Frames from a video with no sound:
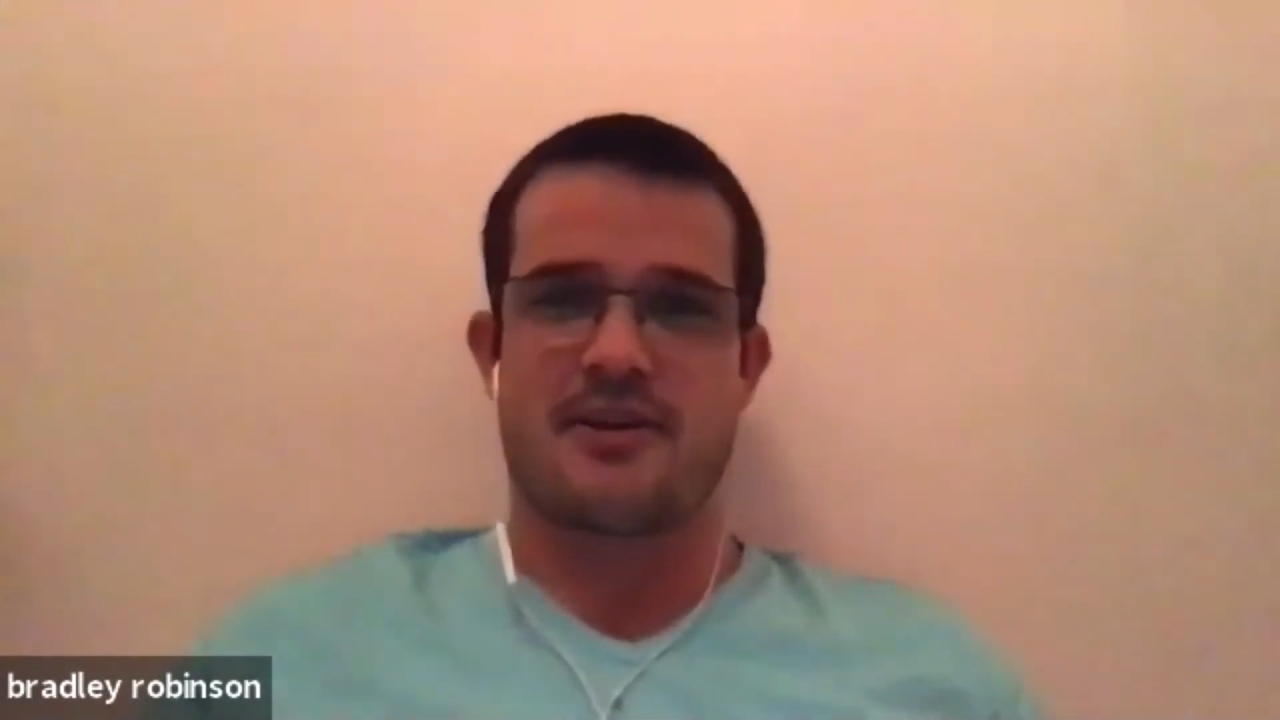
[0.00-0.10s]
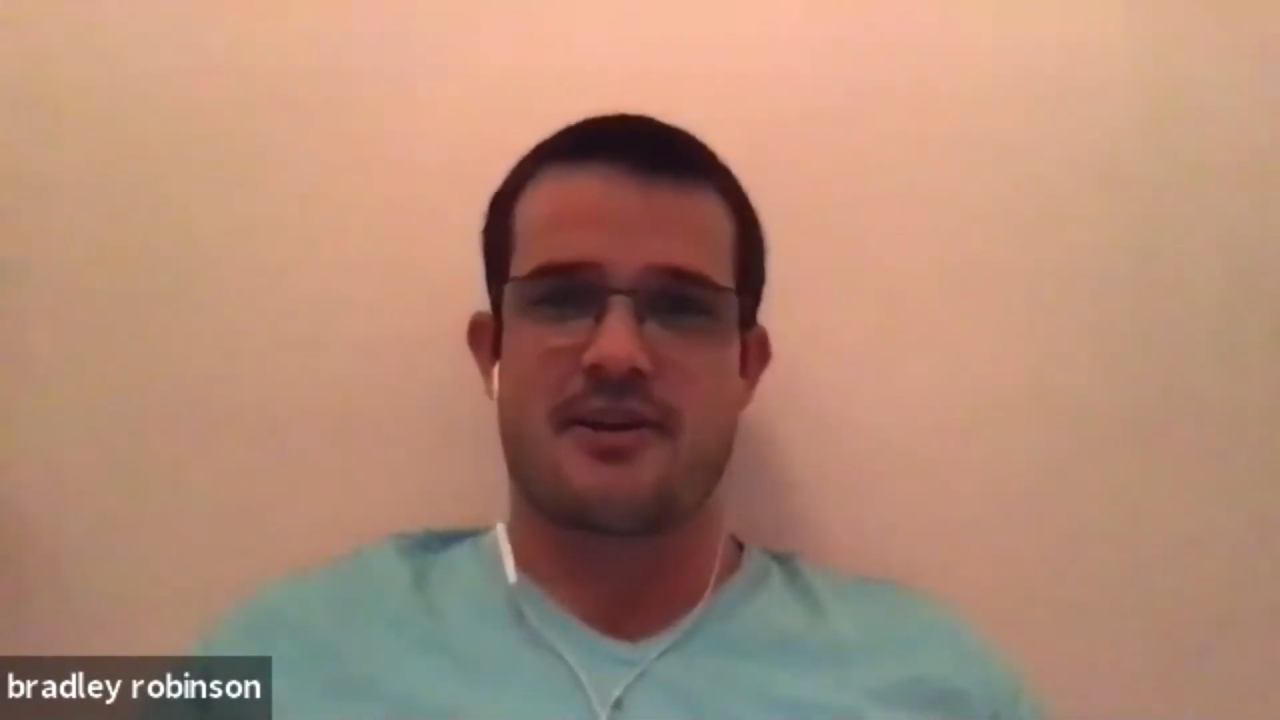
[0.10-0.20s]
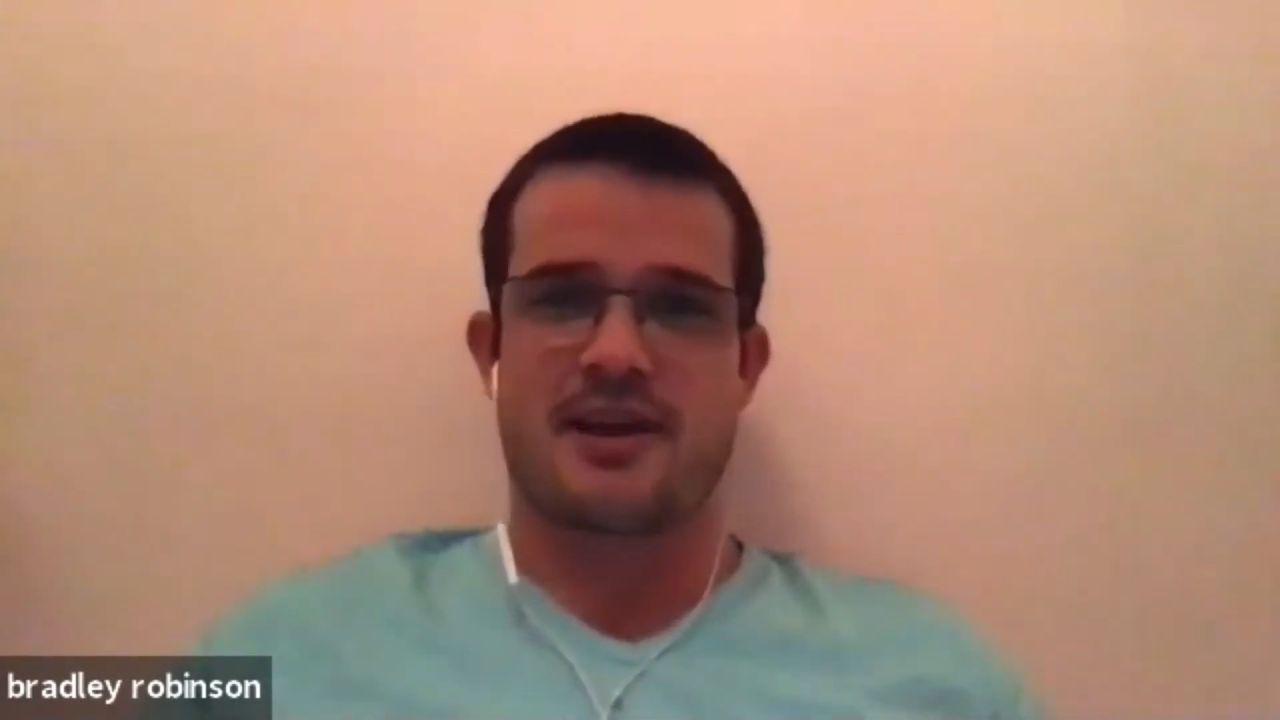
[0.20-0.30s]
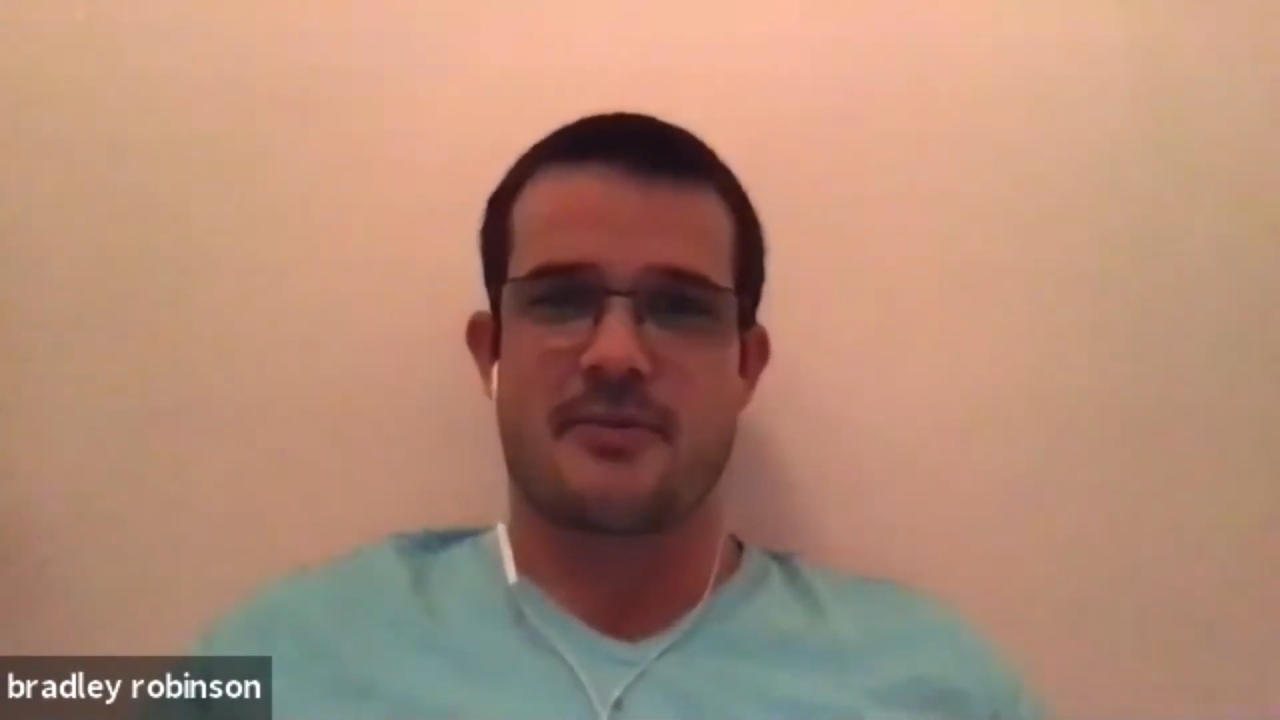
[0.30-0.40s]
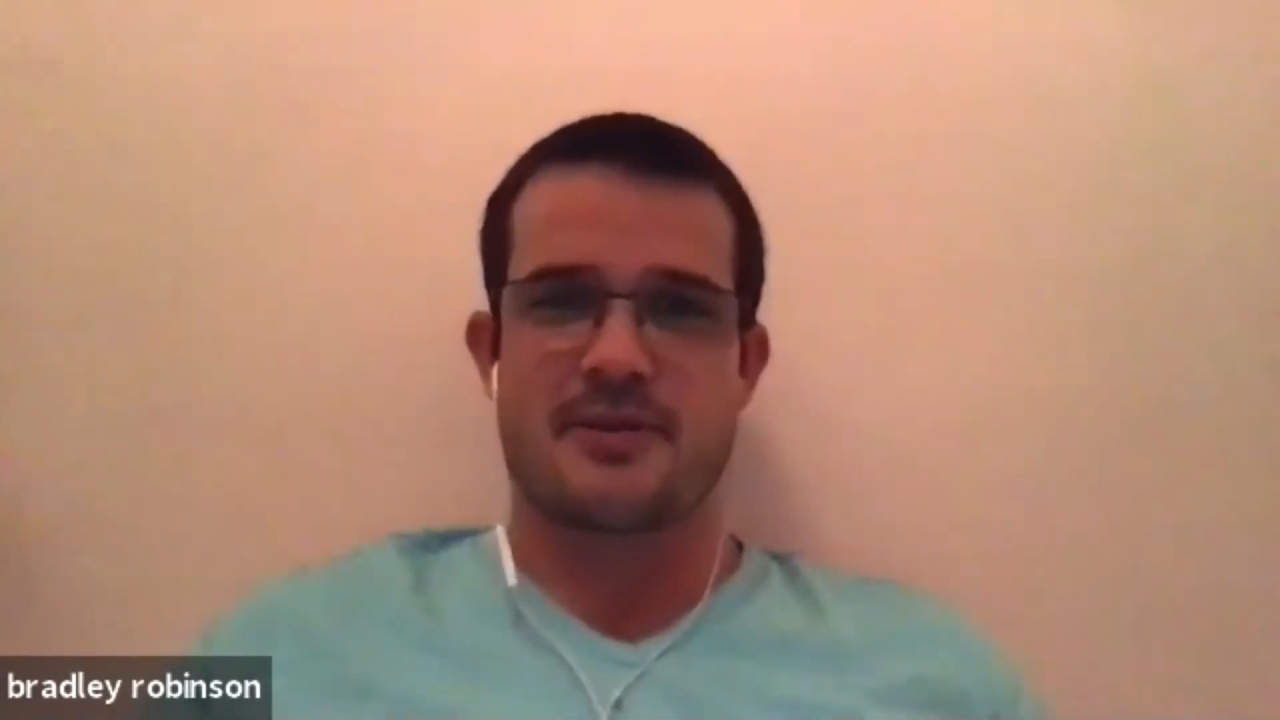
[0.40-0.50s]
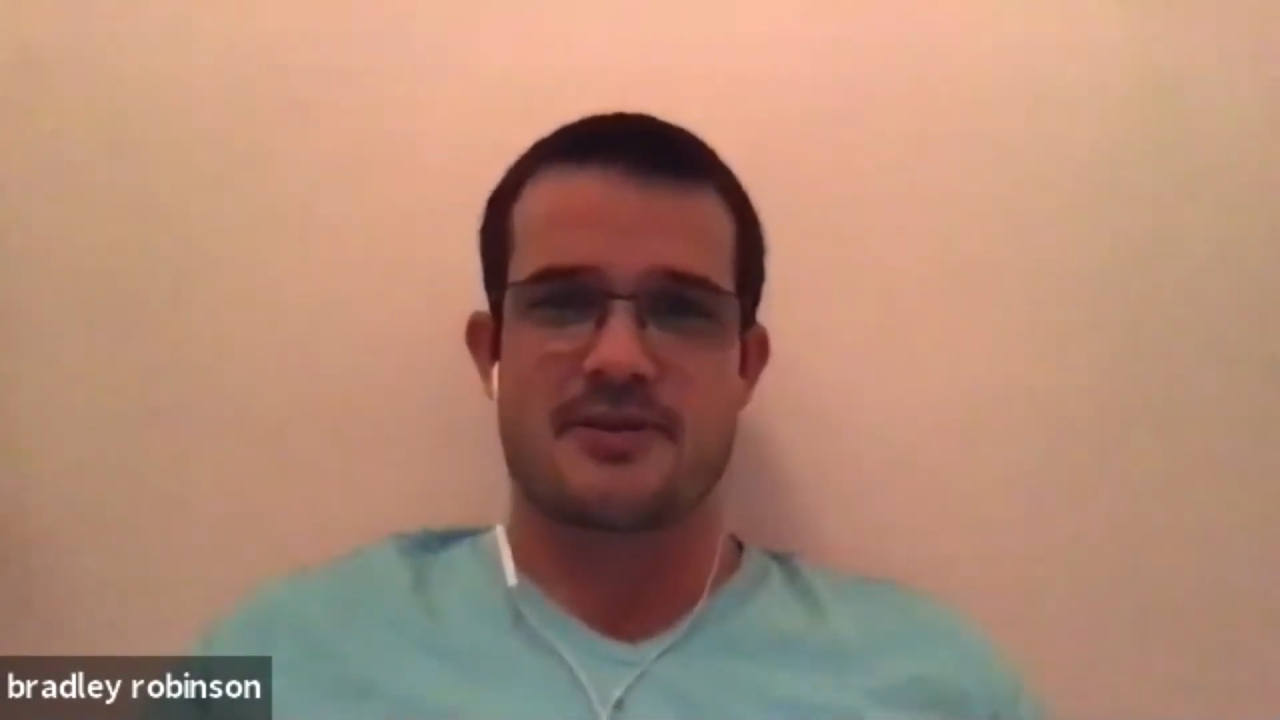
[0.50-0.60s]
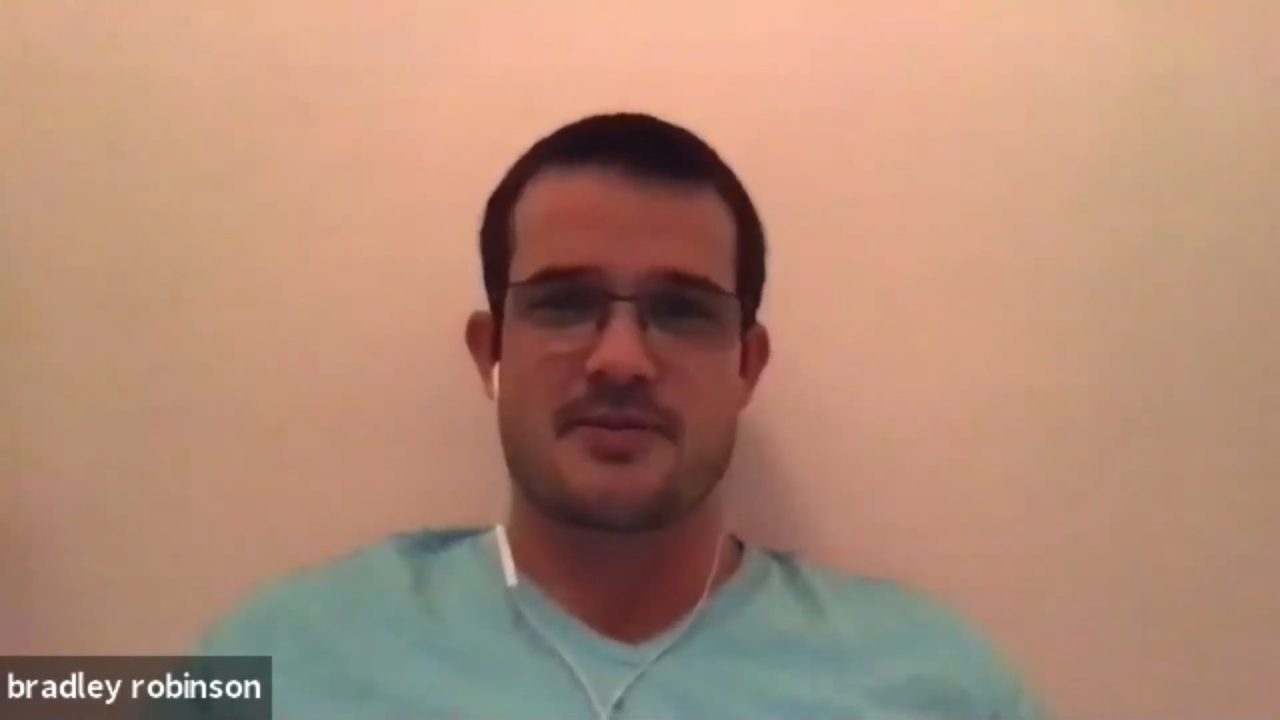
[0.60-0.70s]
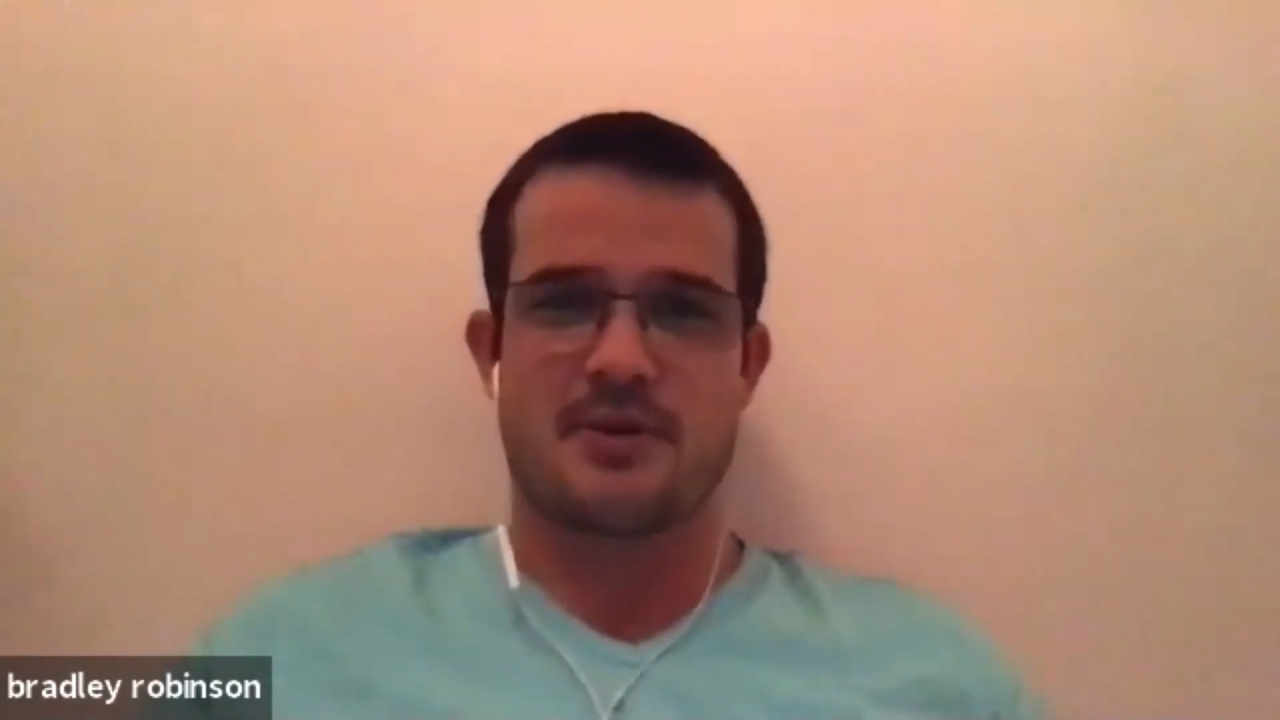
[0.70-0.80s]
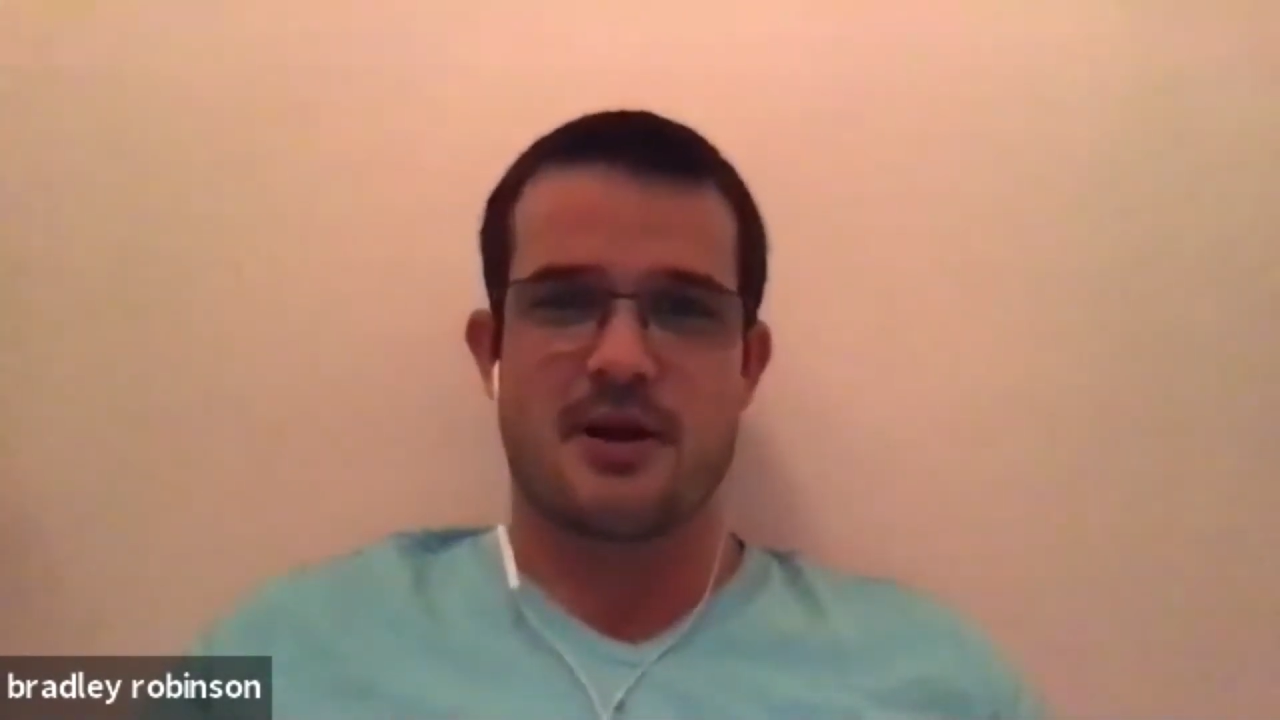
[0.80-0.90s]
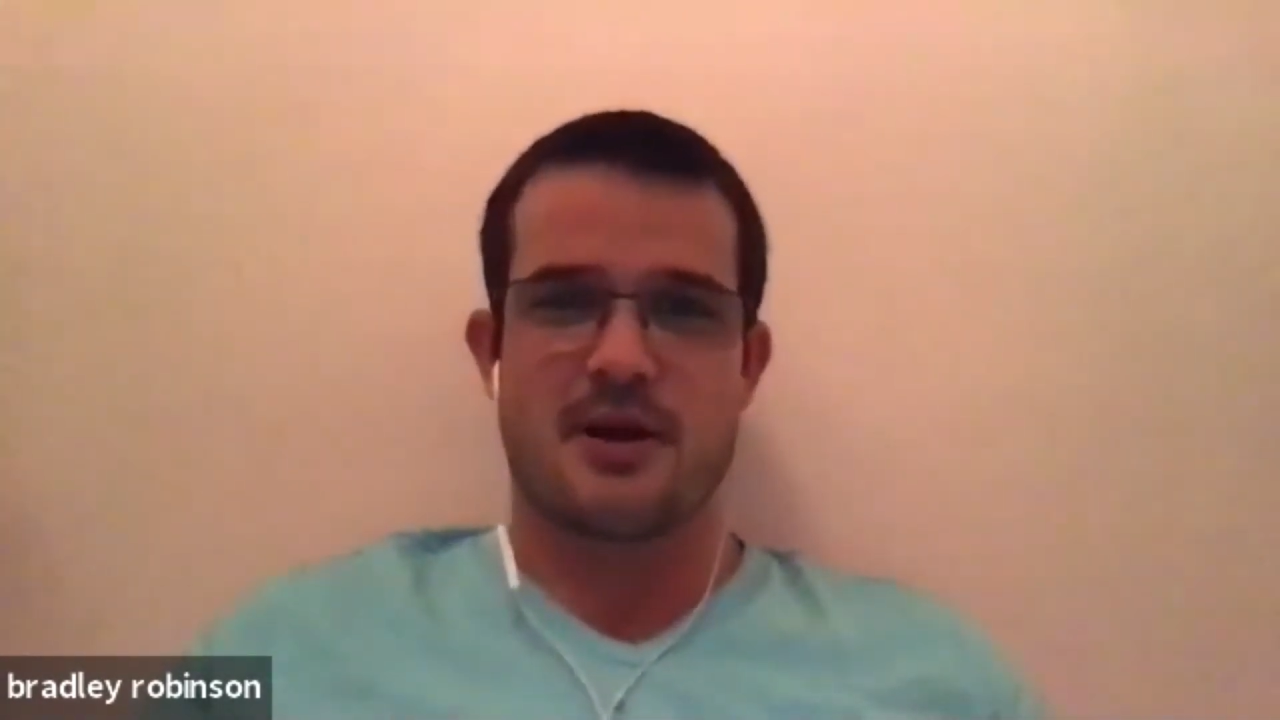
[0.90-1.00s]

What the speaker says: I'm in Zimbabwe,